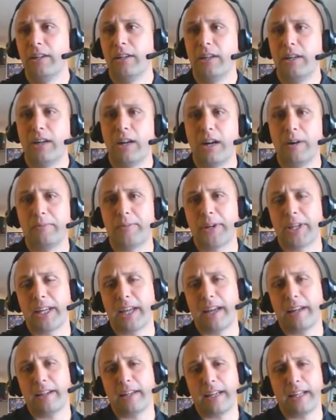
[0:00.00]
But
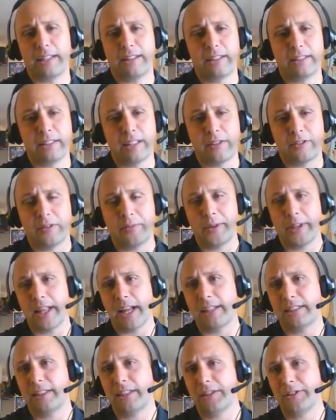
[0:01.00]
again, it doesn't have to be
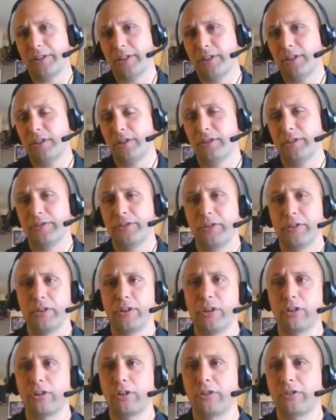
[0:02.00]
that serious. If you're
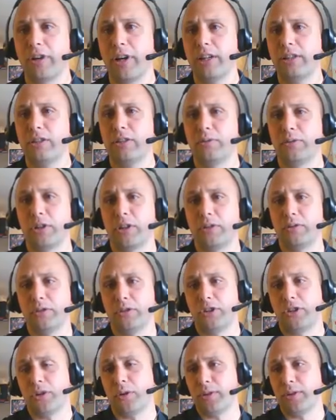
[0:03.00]
younger grades, you want to do
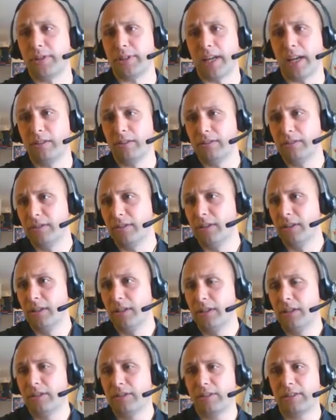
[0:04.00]
a show and tell.
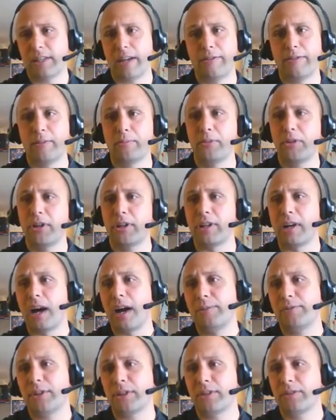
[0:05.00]
Just have them bring in
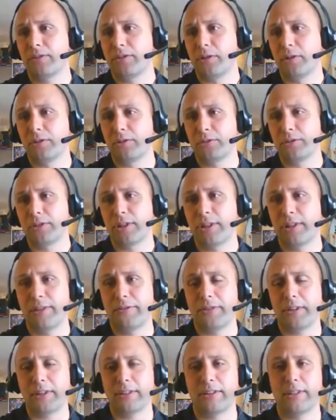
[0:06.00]
objects of cultural
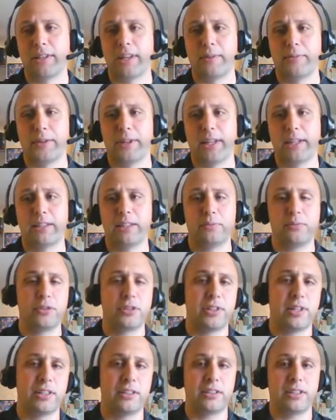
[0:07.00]
significance to them and let them
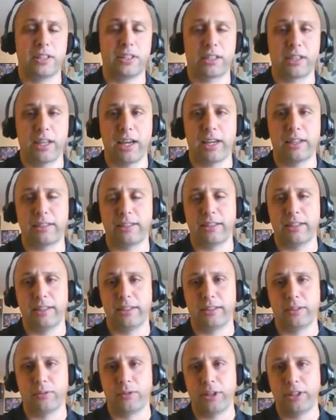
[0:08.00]
present it to the class. And
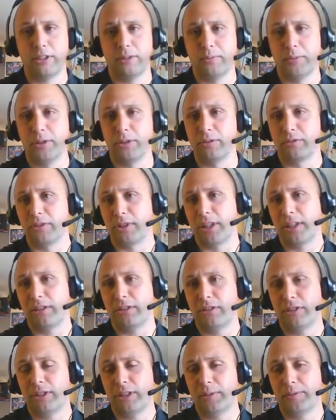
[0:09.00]
it's a way to build
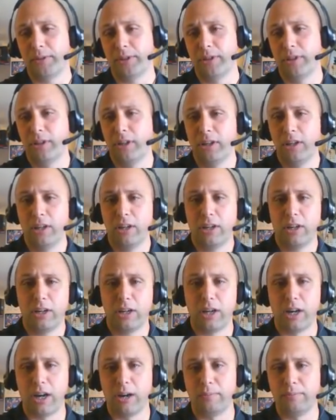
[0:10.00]
relationships.
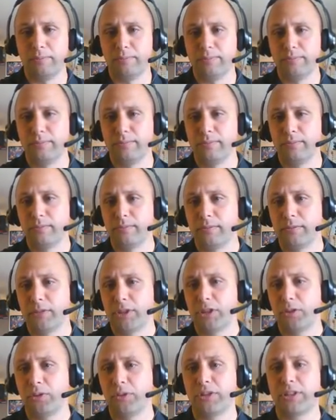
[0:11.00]
Um,
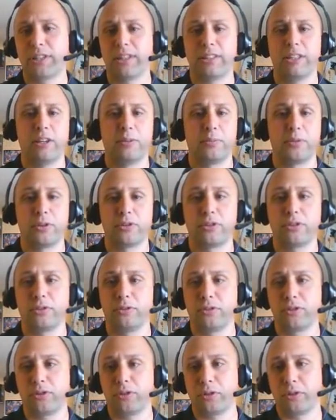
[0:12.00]
Students can tell
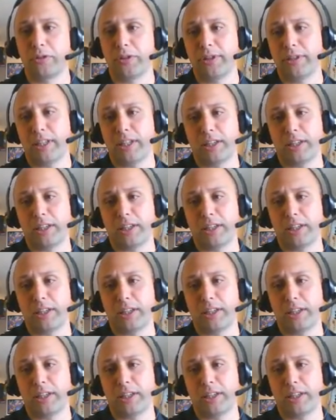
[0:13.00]
personal stories.